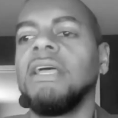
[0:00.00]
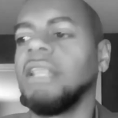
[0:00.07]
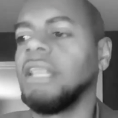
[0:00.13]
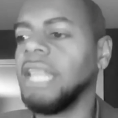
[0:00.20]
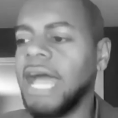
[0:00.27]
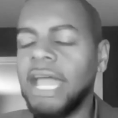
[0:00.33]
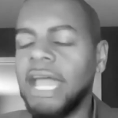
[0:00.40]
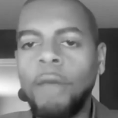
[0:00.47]

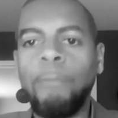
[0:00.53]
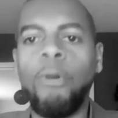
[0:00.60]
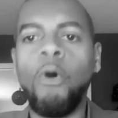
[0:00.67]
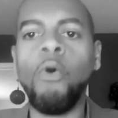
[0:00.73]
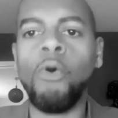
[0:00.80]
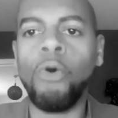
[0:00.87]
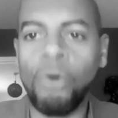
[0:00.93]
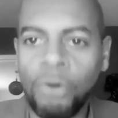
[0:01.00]
like
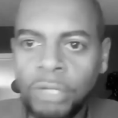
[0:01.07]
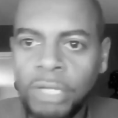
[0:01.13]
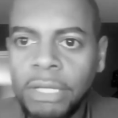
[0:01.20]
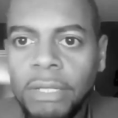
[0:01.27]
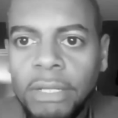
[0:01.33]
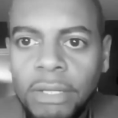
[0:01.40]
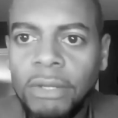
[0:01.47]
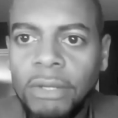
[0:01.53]

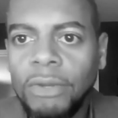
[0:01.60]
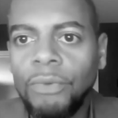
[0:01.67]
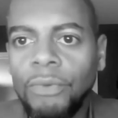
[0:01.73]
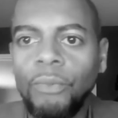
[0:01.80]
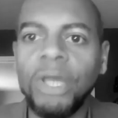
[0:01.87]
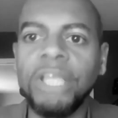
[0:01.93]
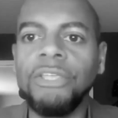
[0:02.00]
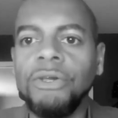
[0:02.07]
porn,
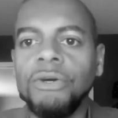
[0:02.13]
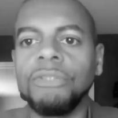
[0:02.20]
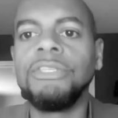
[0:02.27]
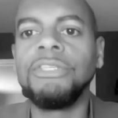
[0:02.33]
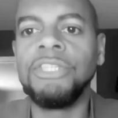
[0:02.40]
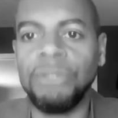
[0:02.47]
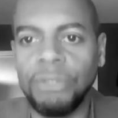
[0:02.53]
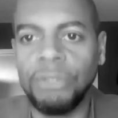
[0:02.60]
when
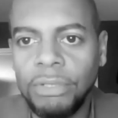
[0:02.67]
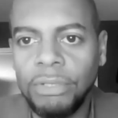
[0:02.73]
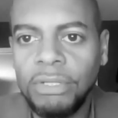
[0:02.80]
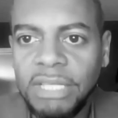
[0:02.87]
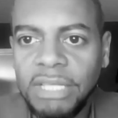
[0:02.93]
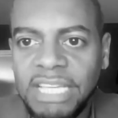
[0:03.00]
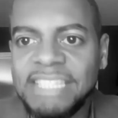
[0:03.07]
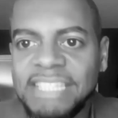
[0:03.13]
you're
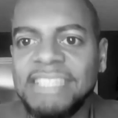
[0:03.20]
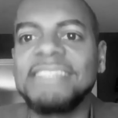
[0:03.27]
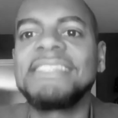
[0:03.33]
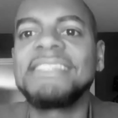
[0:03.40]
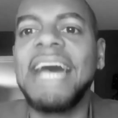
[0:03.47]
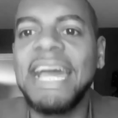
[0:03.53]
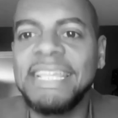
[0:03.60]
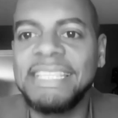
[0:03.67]
new, it's
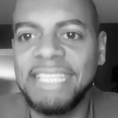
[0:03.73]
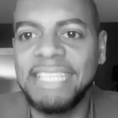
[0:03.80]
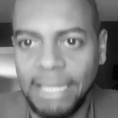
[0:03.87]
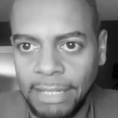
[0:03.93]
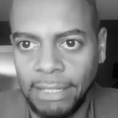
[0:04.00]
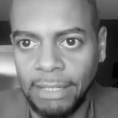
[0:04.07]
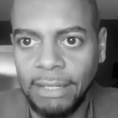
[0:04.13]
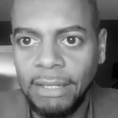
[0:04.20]

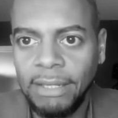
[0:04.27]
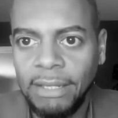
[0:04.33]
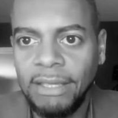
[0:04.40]
exciting.